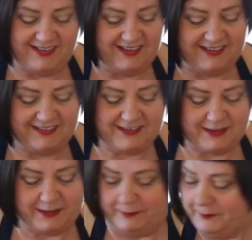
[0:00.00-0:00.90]
And
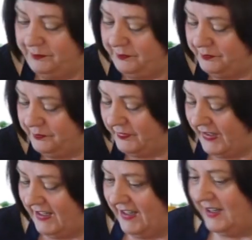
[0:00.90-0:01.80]
I'm
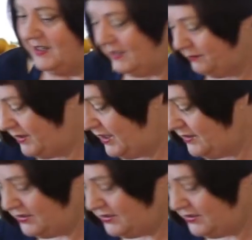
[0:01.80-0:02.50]
going